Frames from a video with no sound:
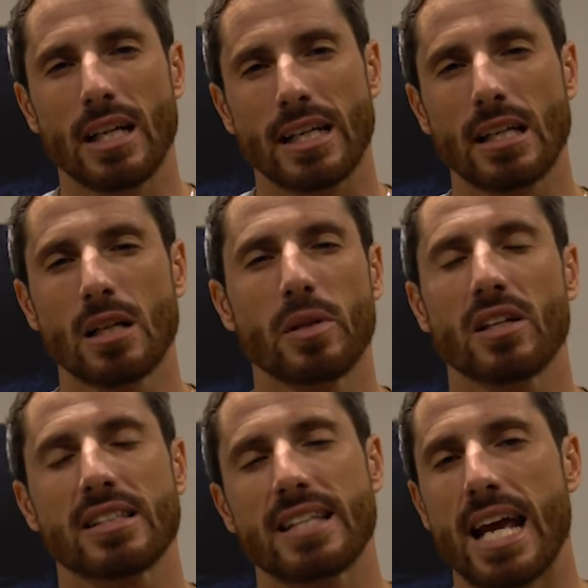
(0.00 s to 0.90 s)
a little bit
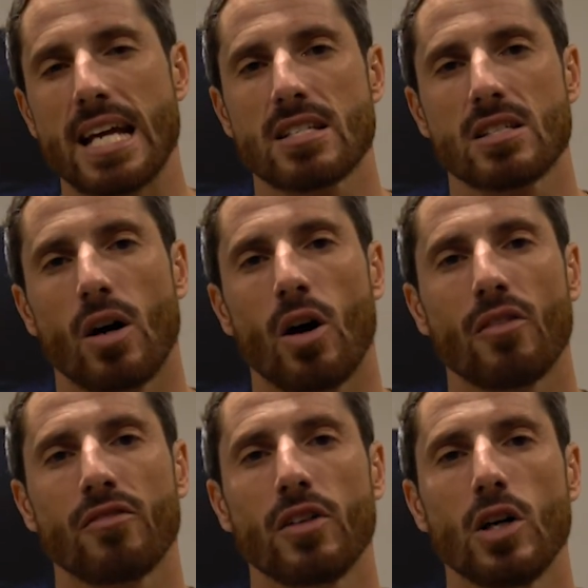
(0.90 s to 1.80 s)
of taste
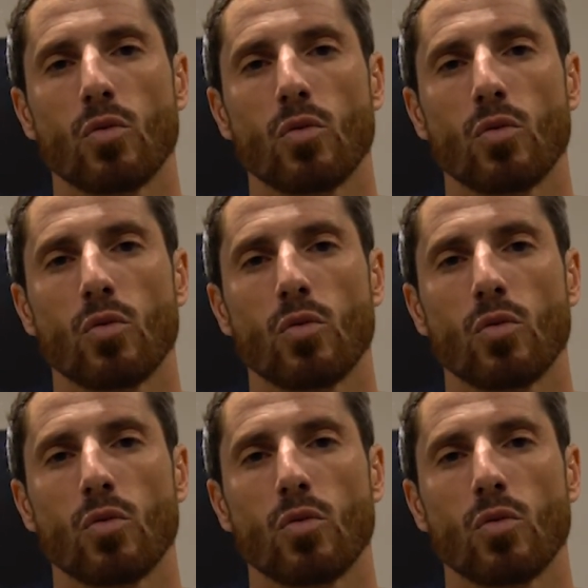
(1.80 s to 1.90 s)
of